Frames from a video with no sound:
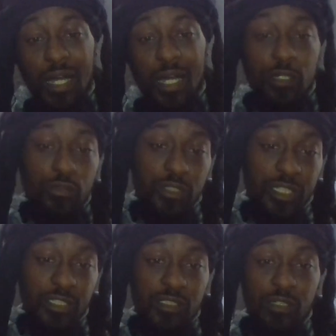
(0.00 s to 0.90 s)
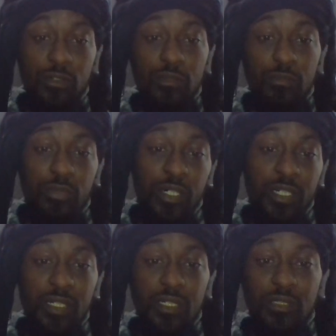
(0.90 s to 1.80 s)
I don't think so. But
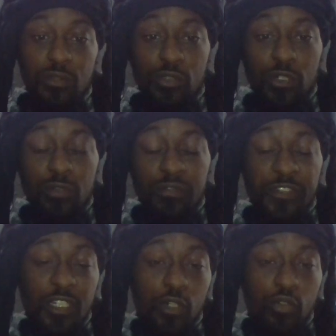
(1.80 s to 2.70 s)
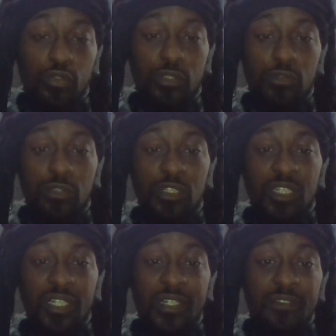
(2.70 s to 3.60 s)
you know, for those who could
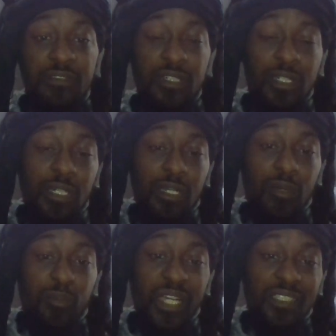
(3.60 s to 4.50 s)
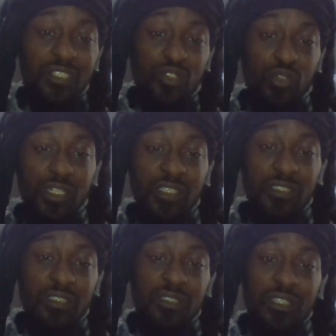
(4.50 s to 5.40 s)
have made
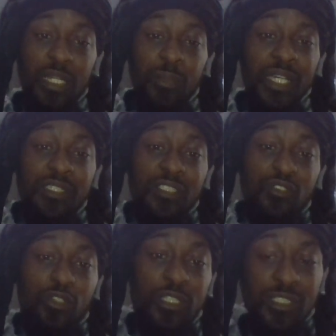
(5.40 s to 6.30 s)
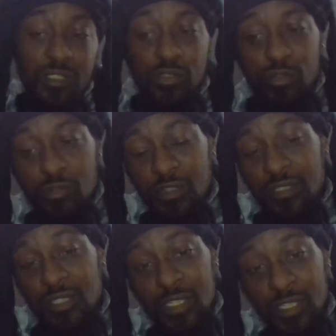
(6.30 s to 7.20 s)
destruction. They made destruction. You know what I'm
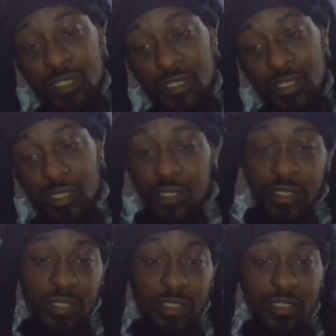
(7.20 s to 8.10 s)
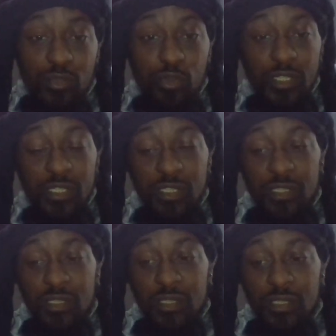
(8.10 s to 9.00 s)
saying? It is what it
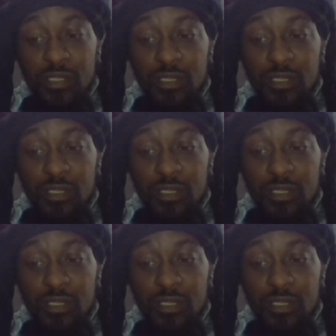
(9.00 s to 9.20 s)
is.